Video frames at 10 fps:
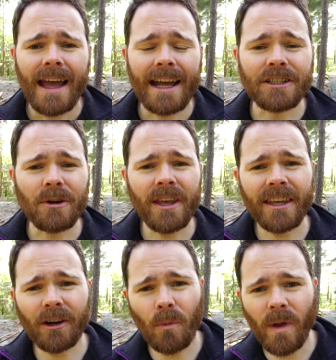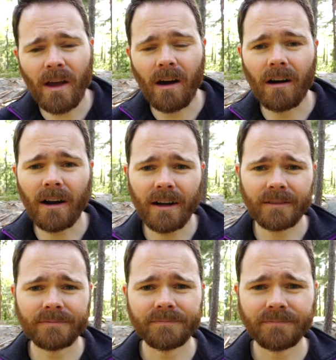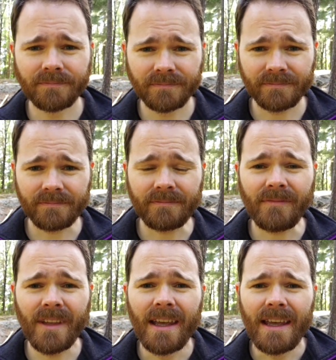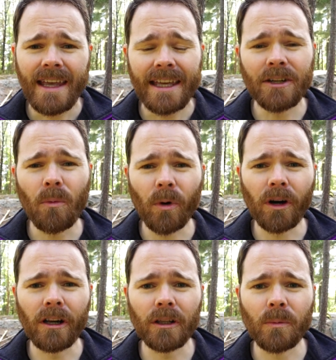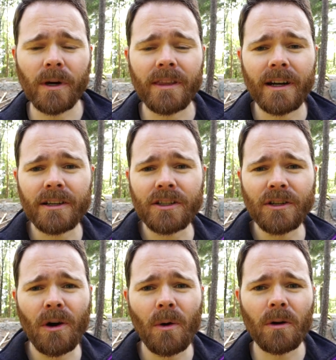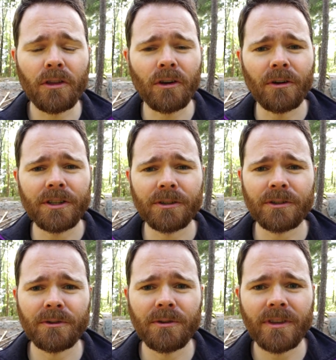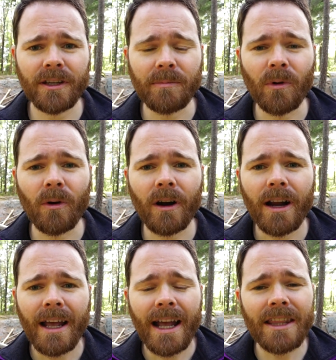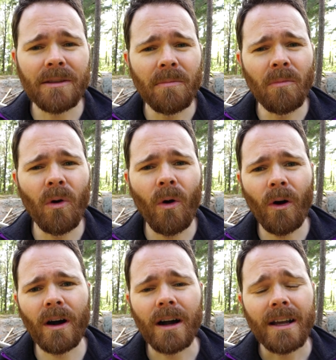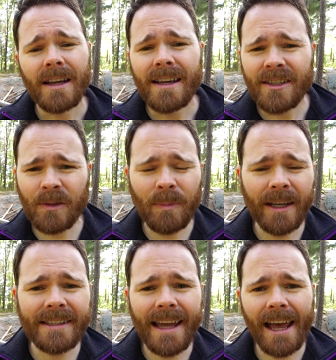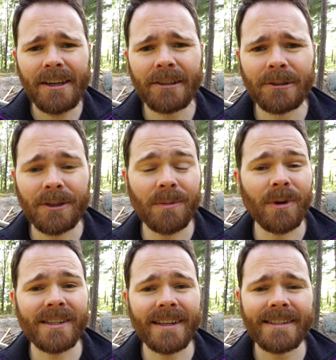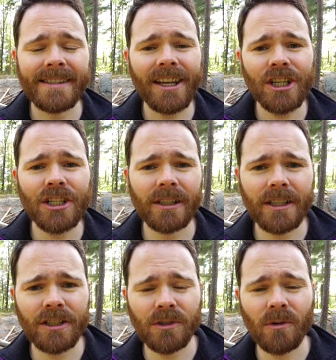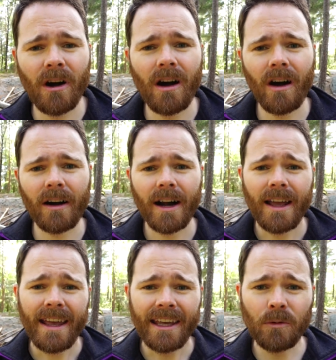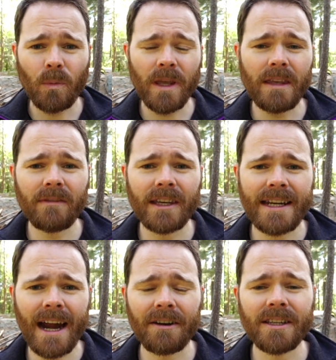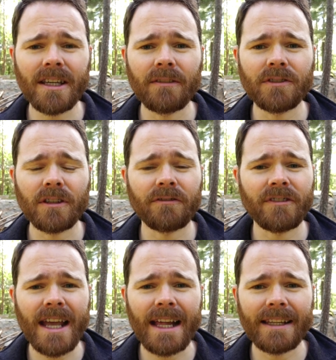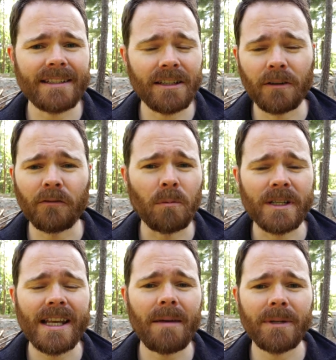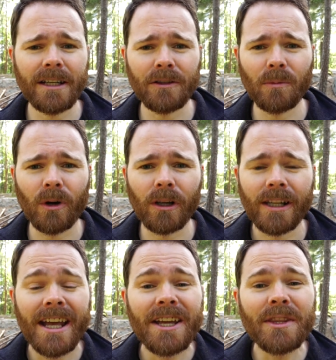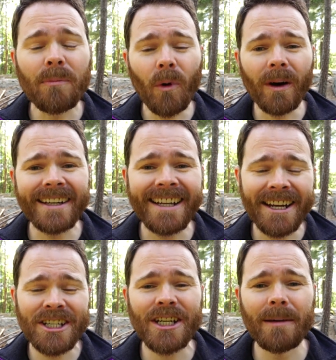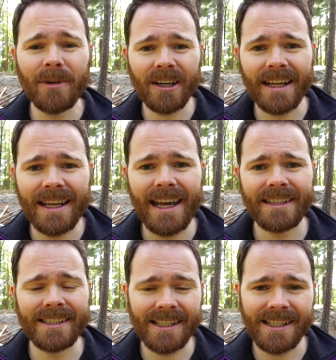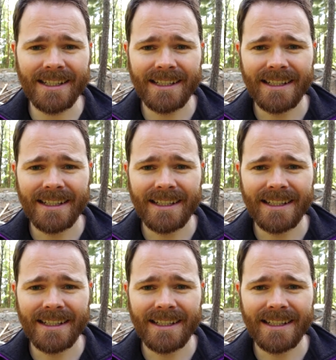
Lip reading: And so here we are, in a world where there is no authority on truth anymore, and the more spectacular, the more sensationalist you are in weaving narratives of reality, of what's happening in the world, the more attention I'm gonna get, see?